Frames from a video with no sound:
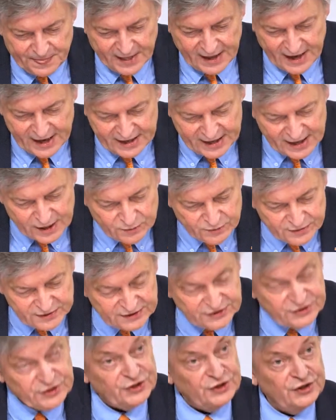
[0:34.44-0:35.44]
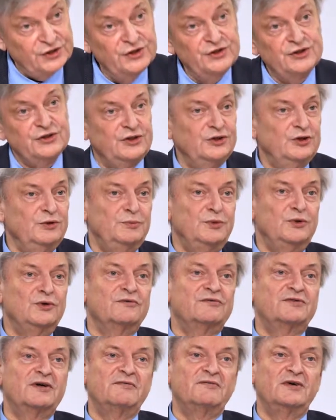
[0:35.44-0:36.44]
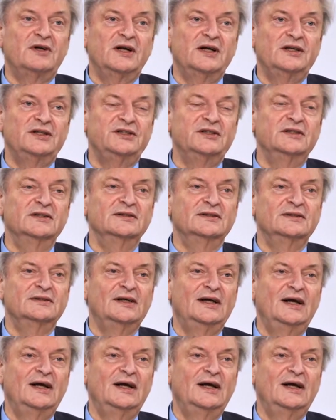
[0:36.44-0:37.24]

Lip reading: And now we'll turn to the book of Revelation.